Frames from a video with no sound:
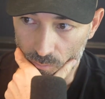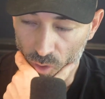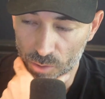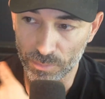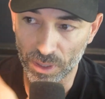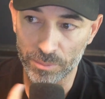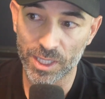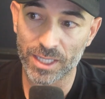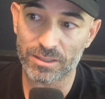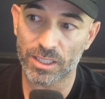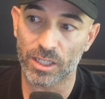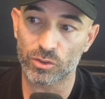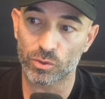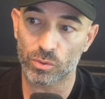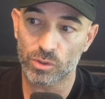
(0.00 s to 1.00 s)
Maybe that
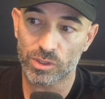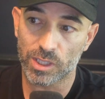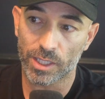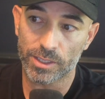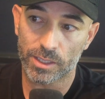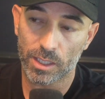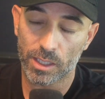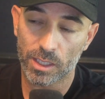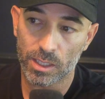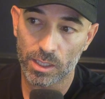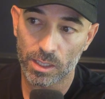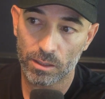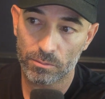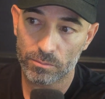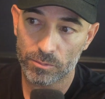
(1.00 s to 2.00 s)
schedule looks like,
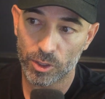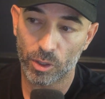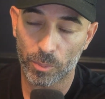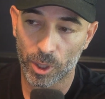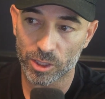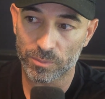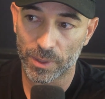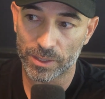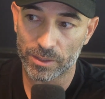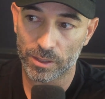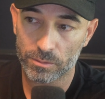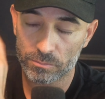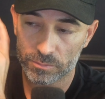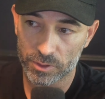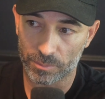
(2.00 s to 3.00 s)

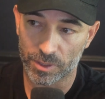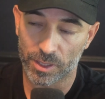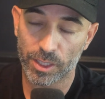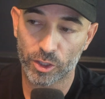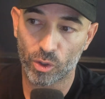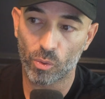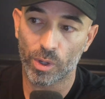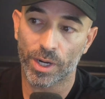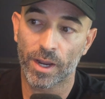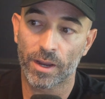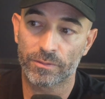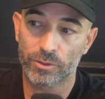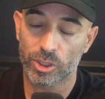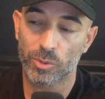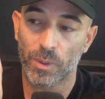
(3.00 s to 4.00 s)
prospecting, something that you're going
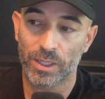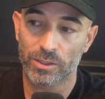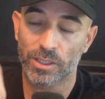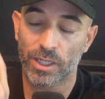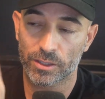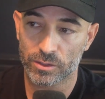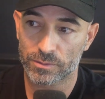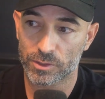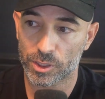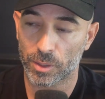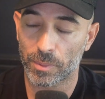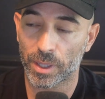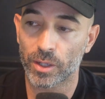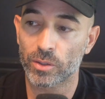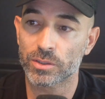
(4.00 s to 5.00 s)
after, expireds, cancels, for sale
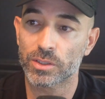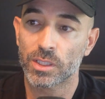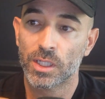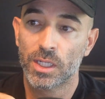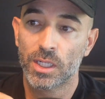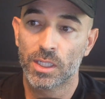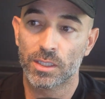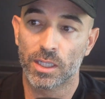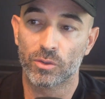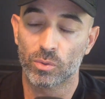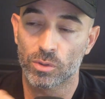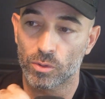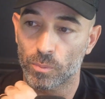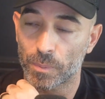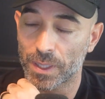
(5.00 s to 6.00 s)
by owners, then doing a
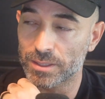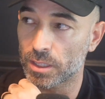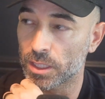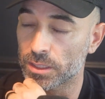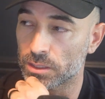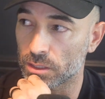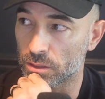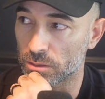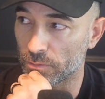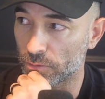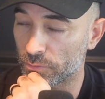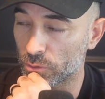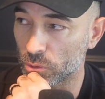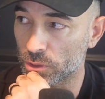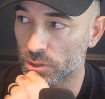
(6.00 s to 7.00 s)
little past client centers of
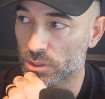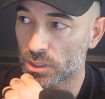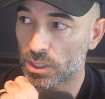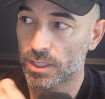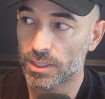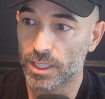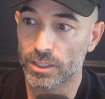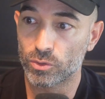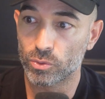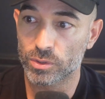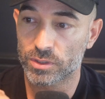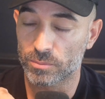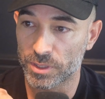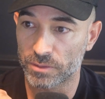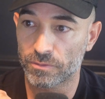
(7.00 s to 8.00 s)
influence, then doing
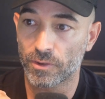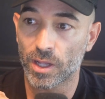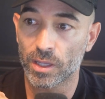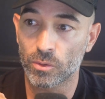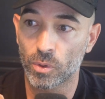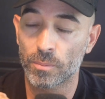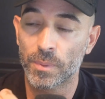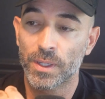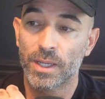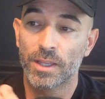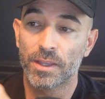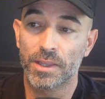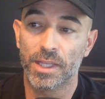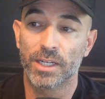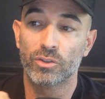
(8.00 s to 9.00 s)
some lead follow-up,
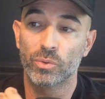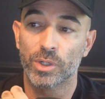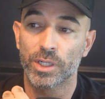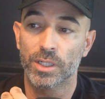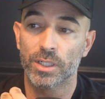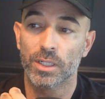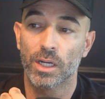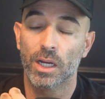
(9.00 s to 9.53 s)
then doing